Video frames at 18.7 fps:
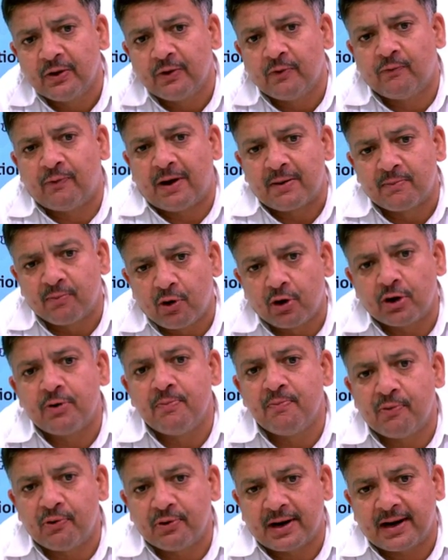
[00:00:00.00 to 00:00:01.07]
One more
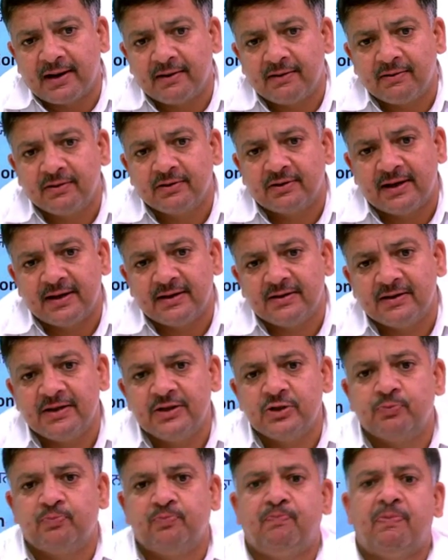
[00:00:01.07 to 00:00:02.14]
important thing
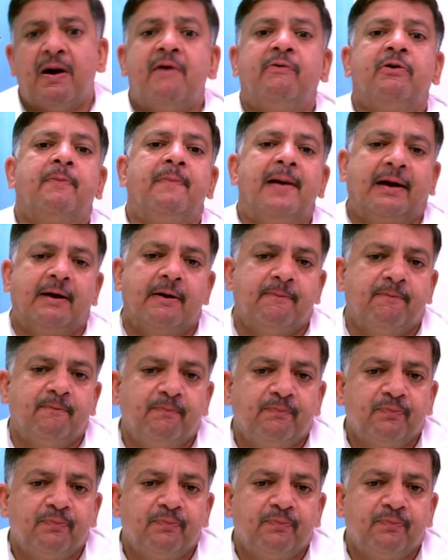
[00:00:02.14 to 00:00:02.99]
is power backup.